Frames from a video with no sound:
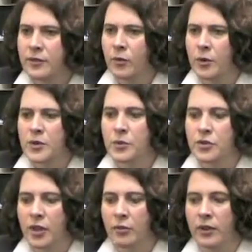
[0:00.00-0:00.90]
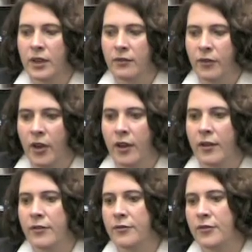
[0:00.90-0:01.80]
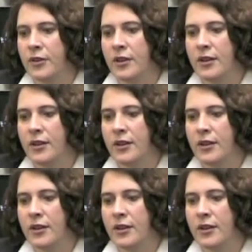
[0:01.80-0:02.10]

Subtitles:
divorce would generally involve